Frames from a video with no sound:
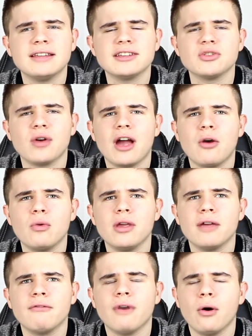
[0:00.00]
that's not how
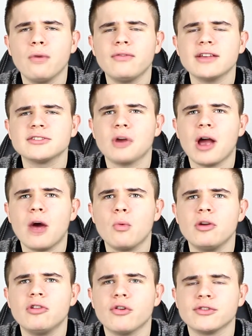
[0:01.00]
we evolve, that's not how
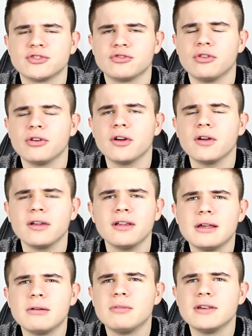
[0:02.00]
we grow stronger.
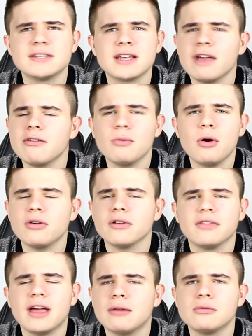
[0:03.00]
It'd be a scary world
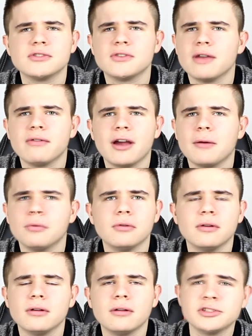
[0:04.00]
if that was to ever
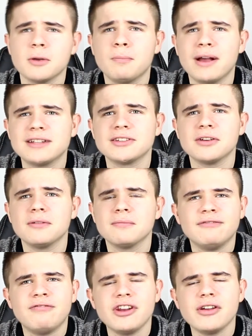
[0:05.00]
happen. So PETA,
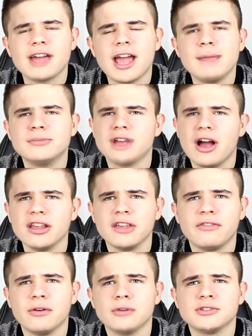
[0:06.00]
video games aren't
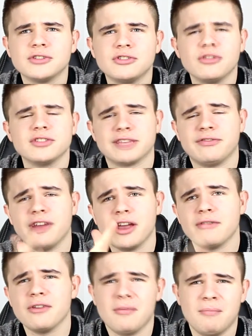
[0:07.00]
your field, so do us a
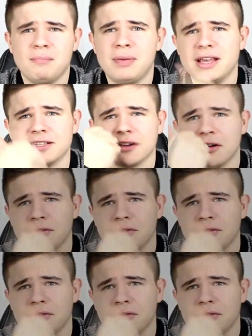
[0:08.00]
favour and piss